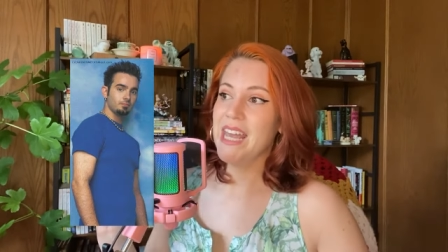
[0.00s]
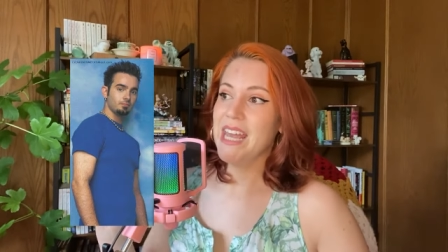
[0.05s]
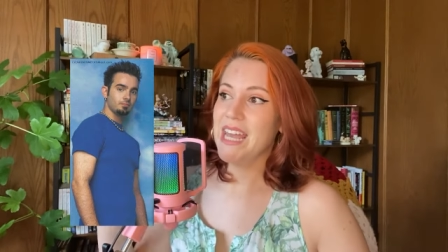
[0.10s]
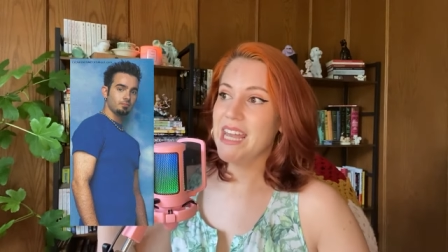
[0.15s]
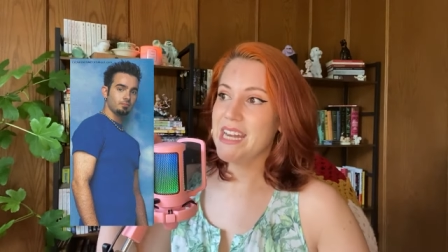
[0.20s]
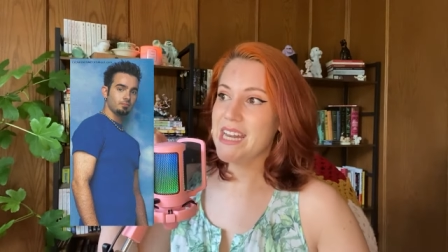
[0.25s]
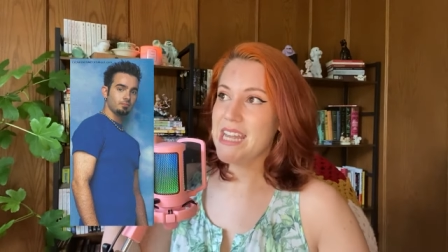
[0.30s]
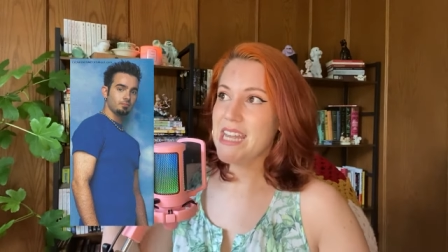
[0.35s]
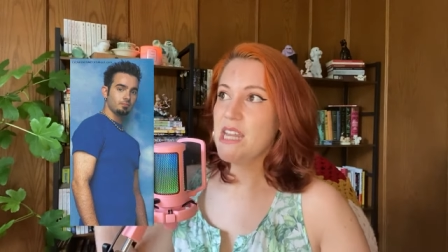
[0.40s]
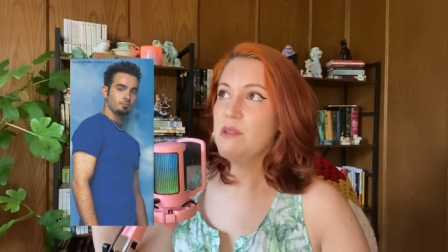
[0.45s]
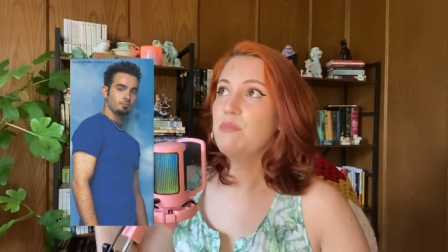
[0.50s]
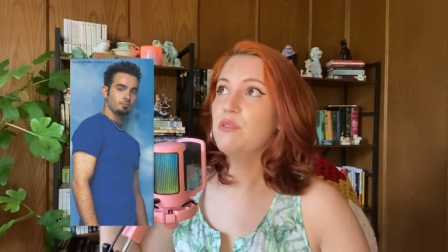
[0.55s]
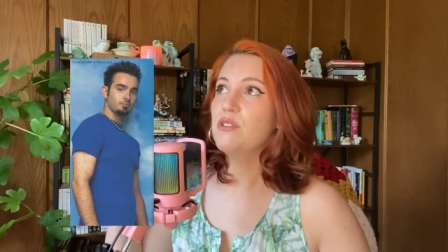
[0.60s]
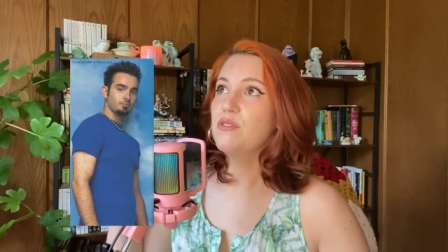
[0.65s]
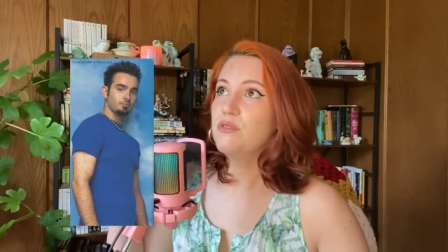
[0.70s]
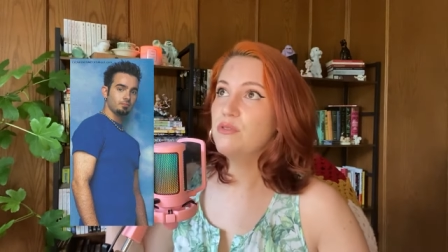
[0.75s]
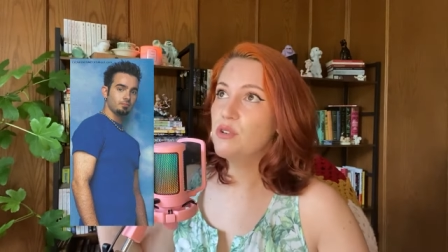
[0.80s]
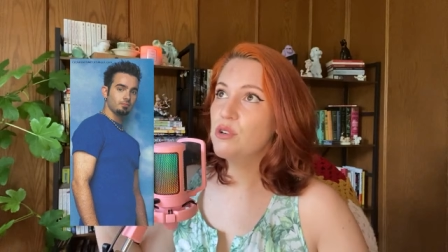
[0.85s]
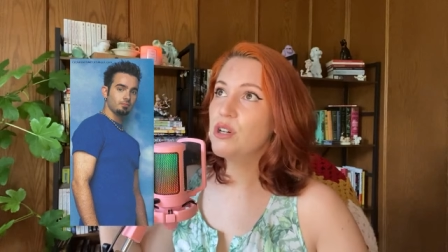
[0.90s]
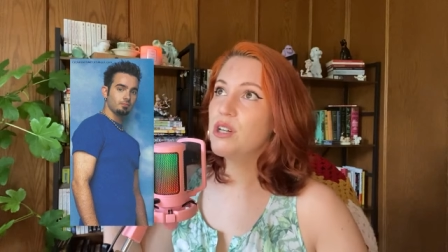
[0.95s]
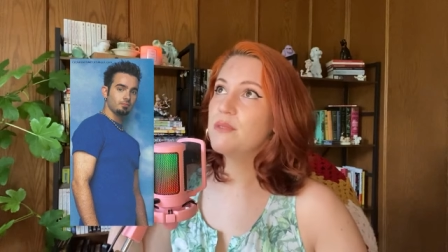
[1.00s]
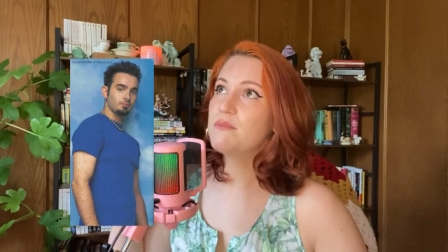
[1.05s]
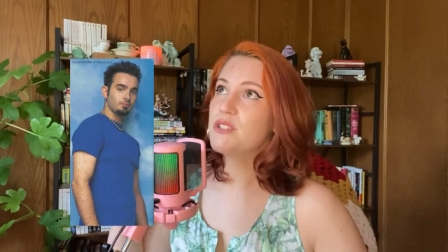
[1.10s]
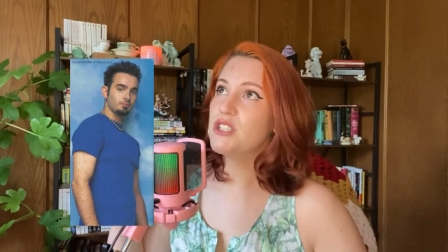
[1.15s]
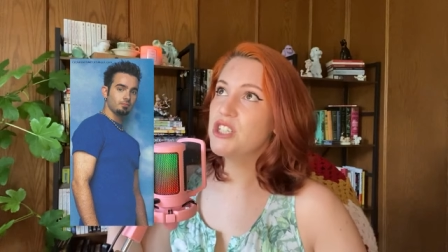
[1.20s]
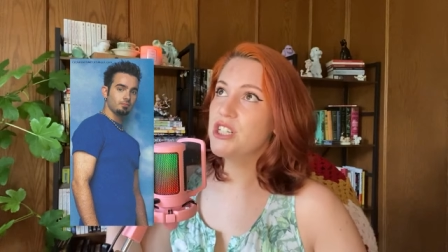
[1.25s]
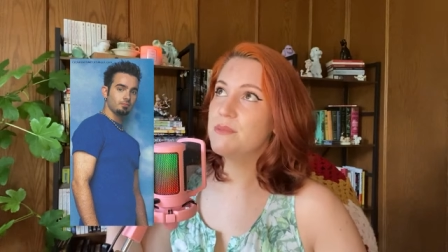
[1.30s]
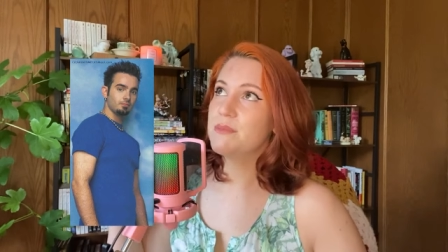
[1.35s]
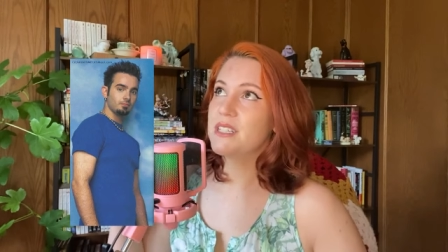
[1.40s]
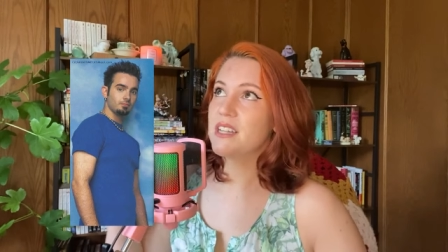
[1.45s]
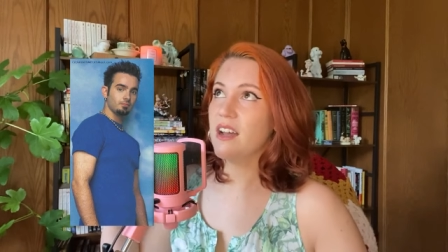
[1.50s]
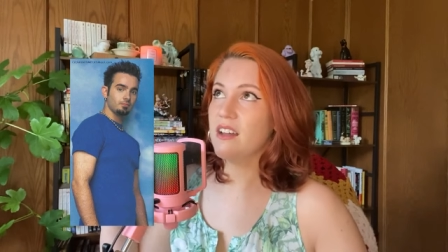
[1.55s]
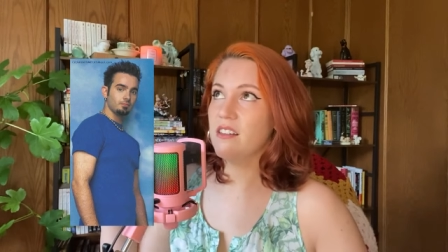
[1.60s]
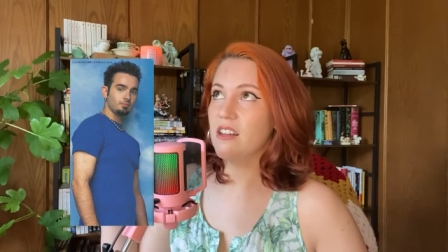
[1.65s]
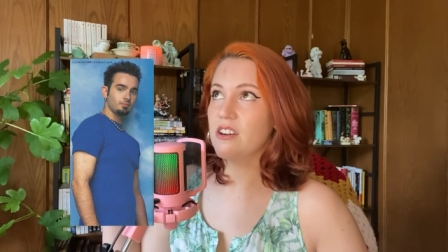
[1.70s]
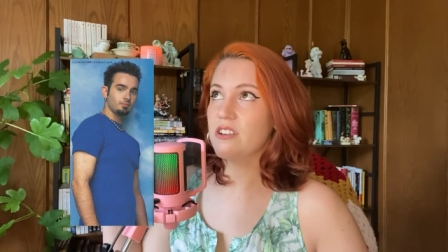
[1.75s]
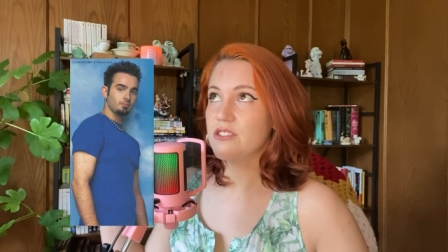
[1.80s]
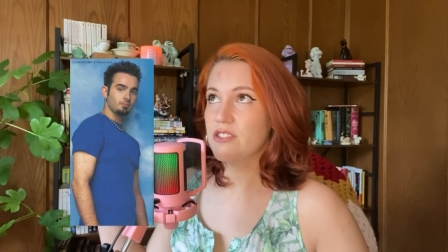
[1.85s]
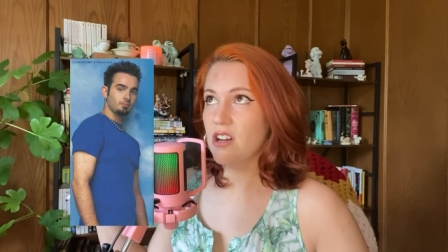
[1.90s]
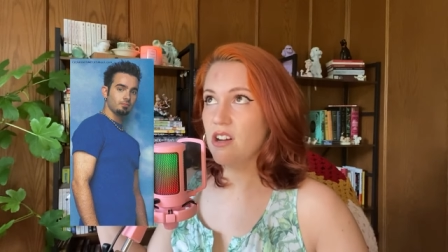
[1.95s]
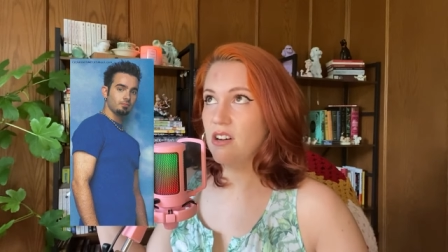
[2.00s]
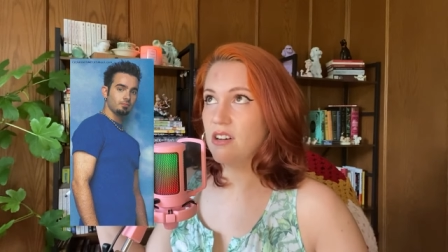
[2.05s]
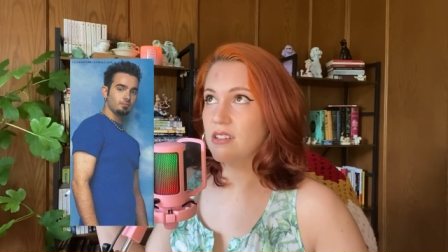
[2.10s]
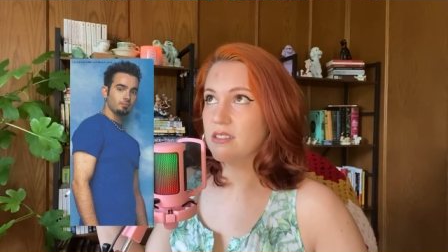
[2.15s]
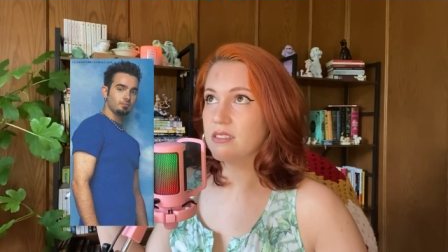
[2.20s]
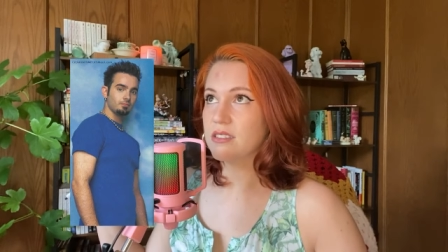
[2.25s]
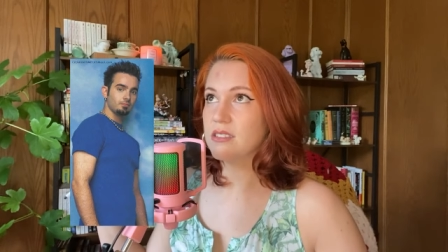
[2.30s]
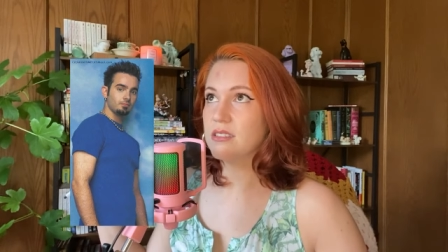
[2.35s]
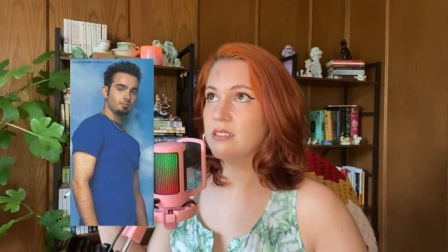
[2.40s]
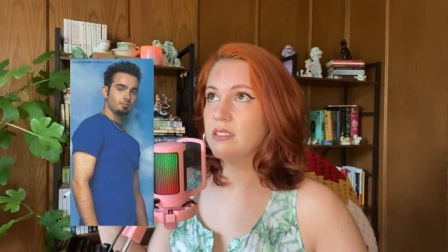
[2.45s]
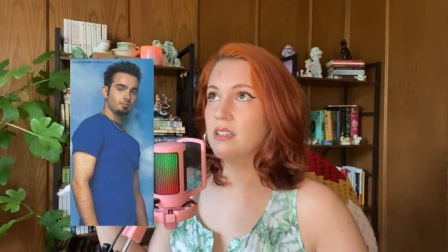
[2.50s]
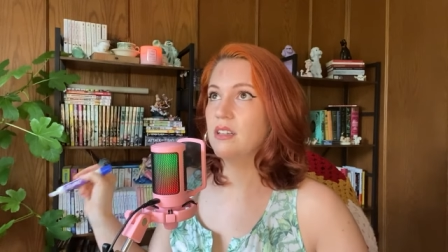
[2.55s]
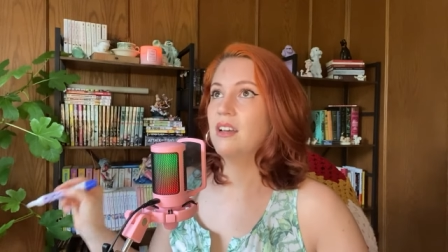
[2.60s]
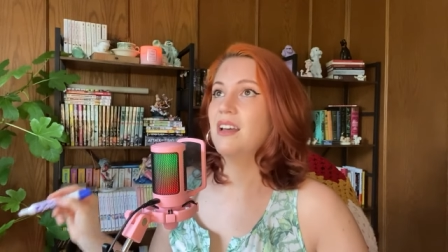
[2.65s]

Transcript: and he performs Chip Skylark songs